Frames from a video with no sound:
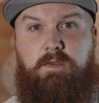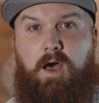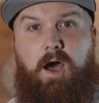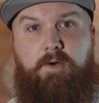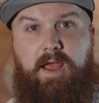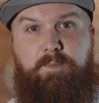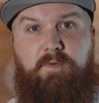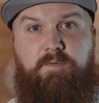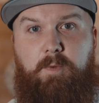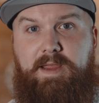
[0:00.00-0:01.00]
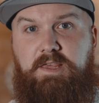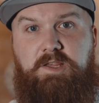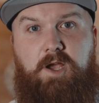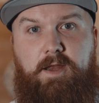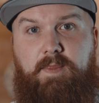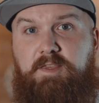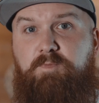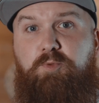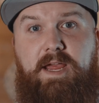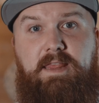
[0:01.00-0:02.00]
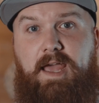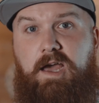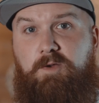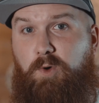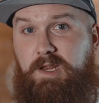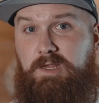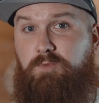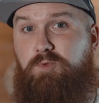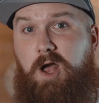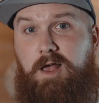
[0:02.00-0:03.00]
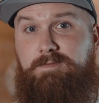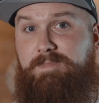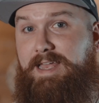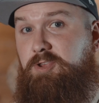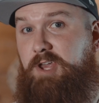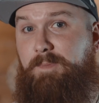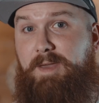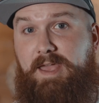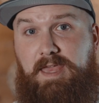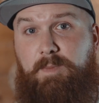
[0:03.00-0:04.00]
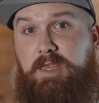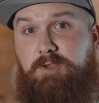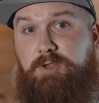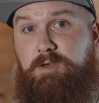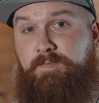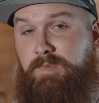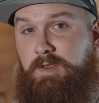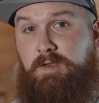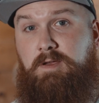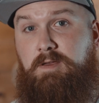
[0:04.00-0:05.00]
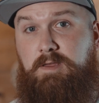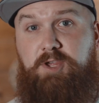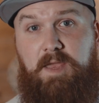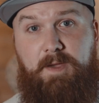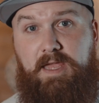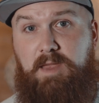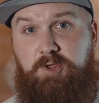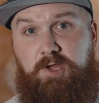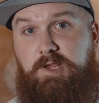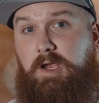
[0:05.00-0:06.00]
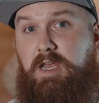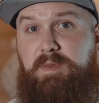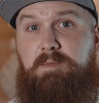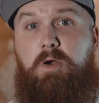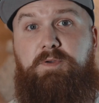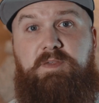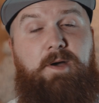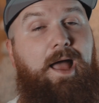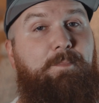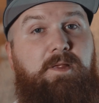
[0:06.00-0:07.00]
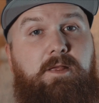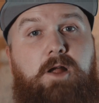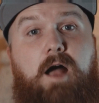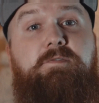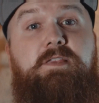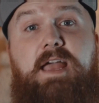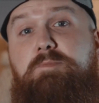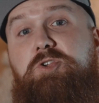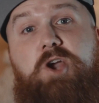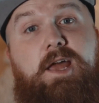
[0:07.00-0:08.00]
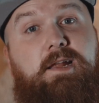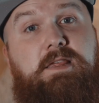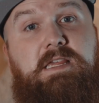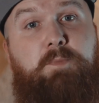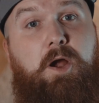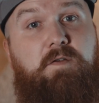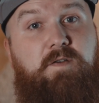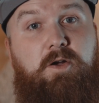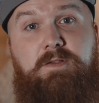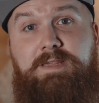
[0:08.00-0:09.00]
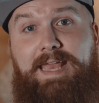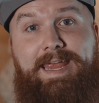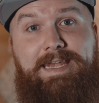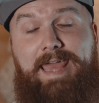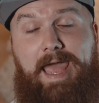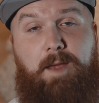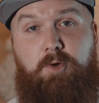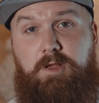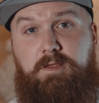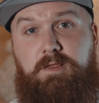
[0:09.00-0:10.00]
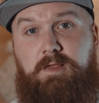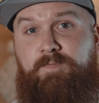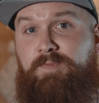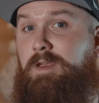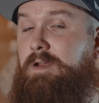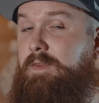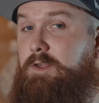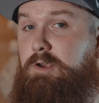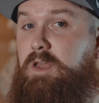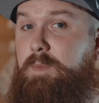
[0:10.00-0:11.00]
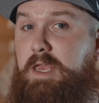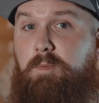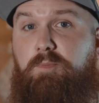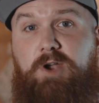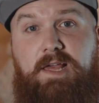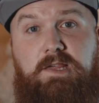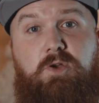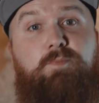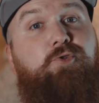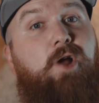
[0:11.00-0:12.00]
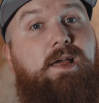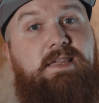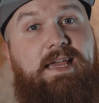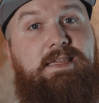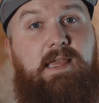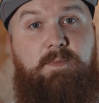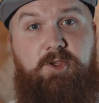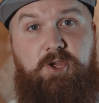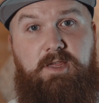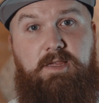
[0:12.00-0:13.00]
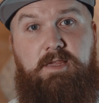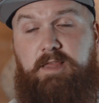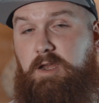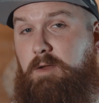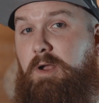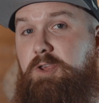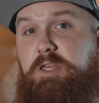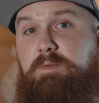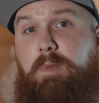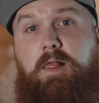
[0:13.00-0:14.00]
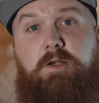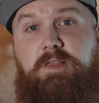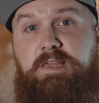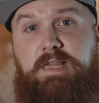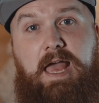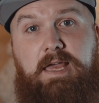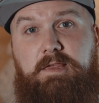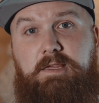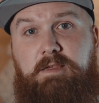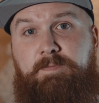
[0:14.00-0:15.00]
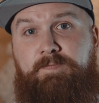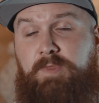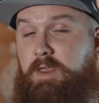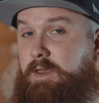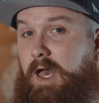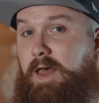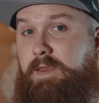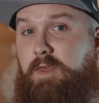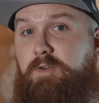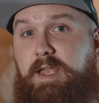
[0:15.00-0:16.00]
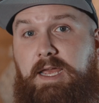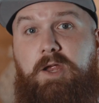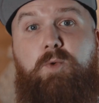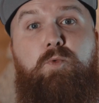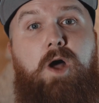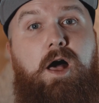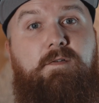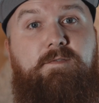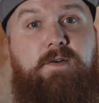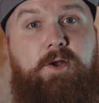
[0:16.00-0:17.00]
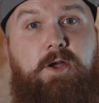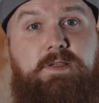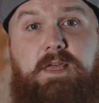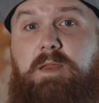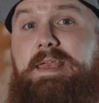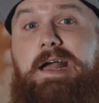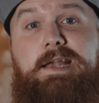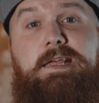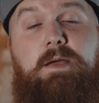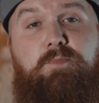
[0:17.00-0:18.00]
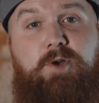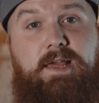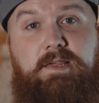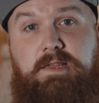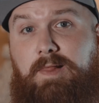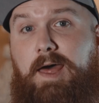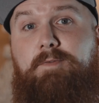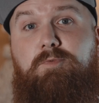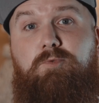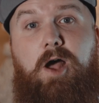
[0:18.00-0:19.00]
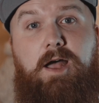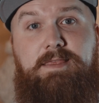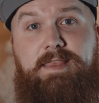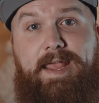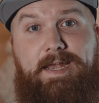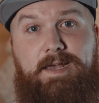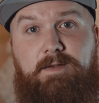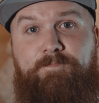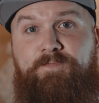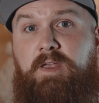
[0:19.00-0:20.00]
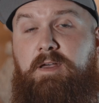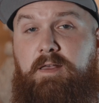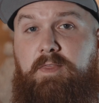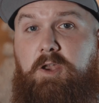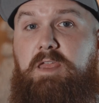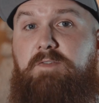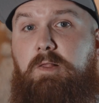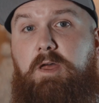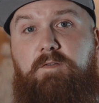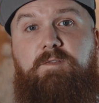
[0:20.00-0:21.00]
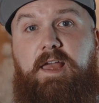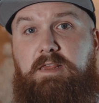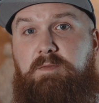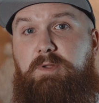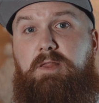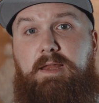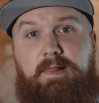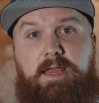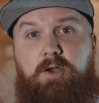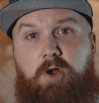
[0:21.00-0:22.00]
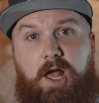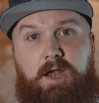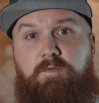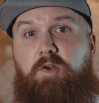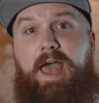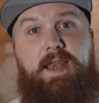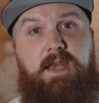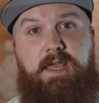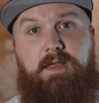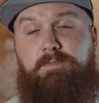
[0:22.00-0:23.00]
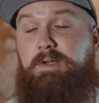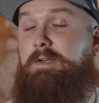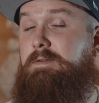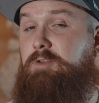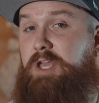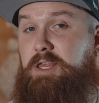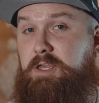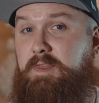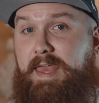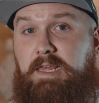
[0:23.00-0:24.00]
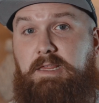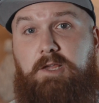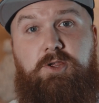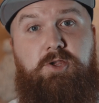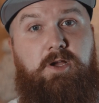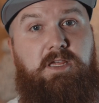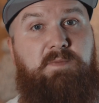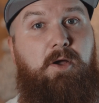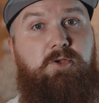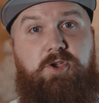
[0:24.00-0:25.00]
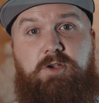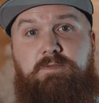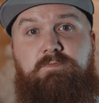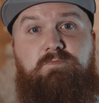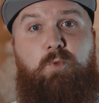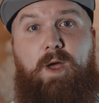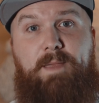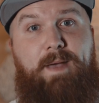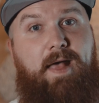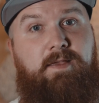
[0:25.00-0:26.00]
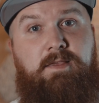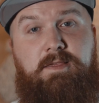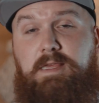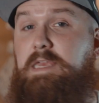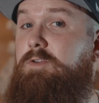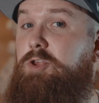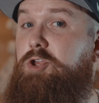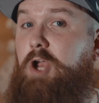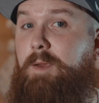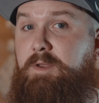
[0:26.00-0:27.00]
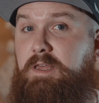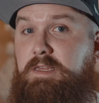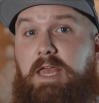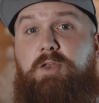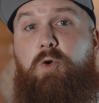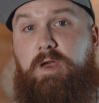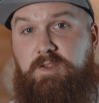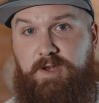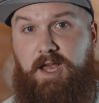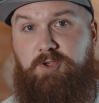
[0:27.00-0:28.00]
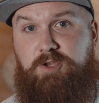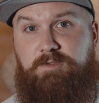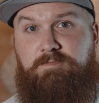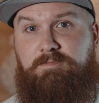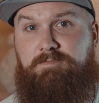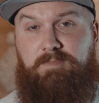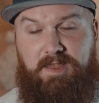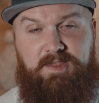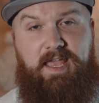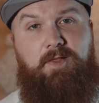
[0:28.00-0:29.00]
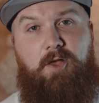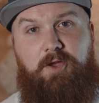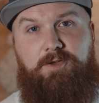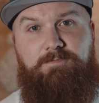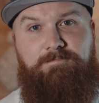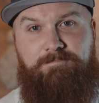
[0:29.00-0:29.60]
All right, before we get started, let's break down what is a RAW and JPEG image. The JPEG images are going to be most popular, oftentimes shot on smartphones and cameras. These are going to be compressed or processed images that are much smaller in size. On the other hand, a RAW photo is going to be uncompressed, a lot of RAW data that'll give you a lot of flexibility later on for editing, changing things such as your exposure, white balance, even sharpness and noise reduction. Let's take a look.